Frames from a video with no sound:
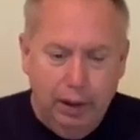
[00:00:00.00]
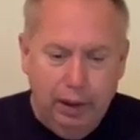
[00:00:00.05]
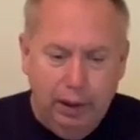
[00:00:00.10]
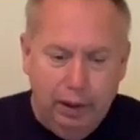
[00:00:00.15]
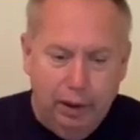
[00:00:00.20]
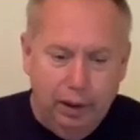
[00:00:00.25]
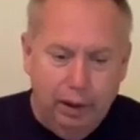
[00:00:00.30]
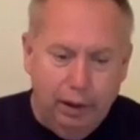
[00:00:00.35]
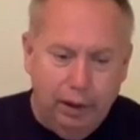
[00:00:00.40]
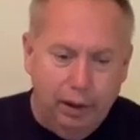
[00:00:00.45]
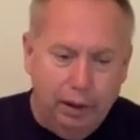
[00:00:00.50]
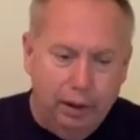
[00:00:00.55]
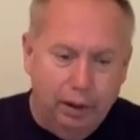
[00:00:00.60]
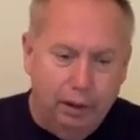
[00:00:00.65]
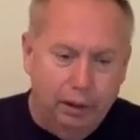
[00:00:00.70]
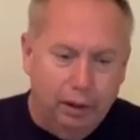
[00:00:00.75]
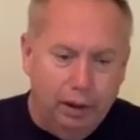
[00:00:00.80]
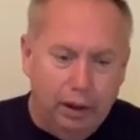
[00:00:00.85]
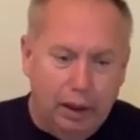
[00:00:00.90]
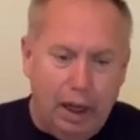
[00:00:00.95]

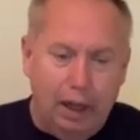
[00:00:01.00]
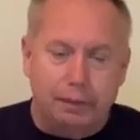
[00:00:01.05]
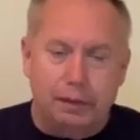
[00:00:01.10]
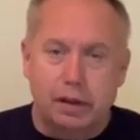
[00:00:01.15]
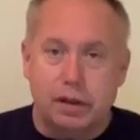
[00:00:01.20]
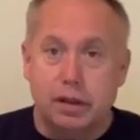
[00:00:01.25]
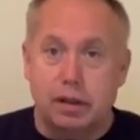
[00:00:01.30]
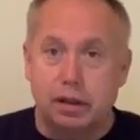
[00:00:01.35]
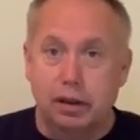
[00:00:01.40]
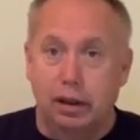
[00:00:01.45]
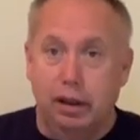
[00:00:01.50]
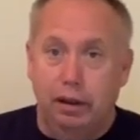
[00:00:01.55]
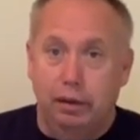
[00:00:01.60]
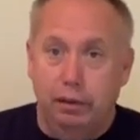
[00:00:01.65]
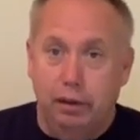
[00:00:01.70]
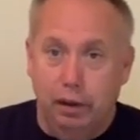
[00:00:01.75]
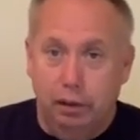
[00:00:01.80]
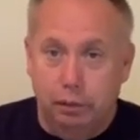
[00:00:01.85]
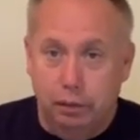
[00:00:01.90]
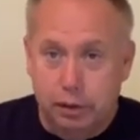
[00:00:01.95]
and obviously
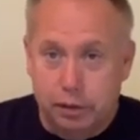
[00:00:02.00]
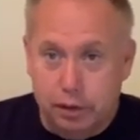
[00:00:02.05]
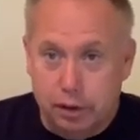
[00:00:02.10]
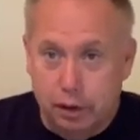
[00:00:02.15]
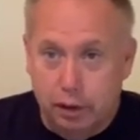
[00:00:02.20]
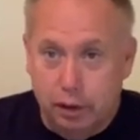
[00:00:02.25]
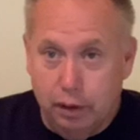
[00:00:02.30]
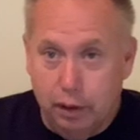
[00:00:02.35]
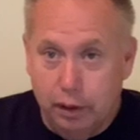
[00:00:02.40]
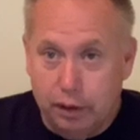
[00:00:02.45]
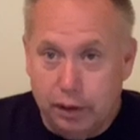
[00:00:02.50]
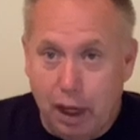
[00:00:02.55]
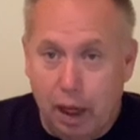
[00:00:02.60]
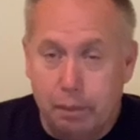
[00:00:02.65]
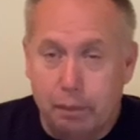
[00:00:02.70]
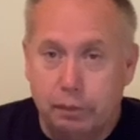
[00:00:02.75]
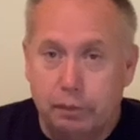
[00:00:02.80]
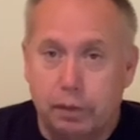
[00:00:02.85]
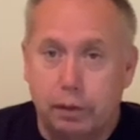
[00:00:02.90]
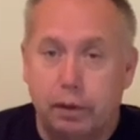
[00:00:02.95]
it was a
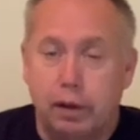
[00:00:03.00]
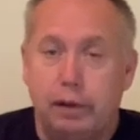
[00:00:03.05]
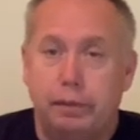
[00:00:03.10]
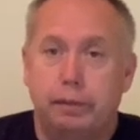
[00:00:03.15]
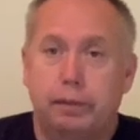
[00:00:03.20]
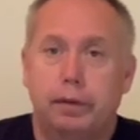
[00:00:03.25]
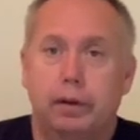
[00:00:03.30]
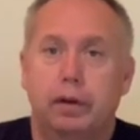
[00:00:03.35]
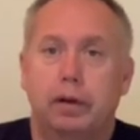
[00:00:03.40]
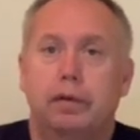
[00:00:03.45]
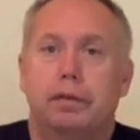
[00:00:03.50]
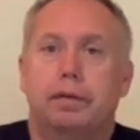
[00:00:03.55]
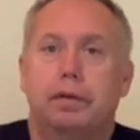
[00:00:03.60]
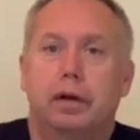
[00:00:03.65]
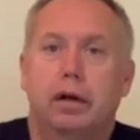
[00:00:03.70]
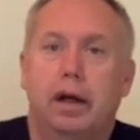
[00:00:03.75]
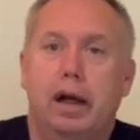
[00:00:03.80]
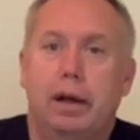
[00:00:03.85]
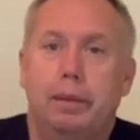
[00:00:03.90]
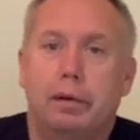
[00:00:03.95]
time of grief
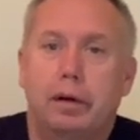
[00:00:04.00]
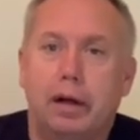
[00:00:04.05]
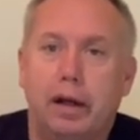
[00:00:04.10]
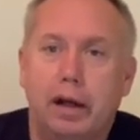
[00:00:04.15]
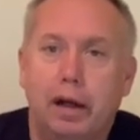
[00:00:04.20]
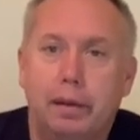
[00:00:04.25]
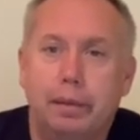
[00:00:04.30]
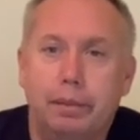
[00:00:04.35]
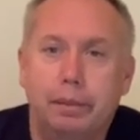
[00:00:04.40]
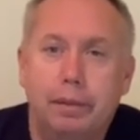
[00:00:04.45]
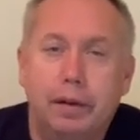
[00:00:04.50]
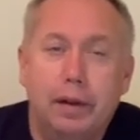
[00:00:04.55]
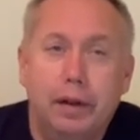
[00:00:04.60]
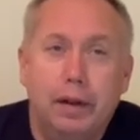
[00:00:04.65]
for Abraham,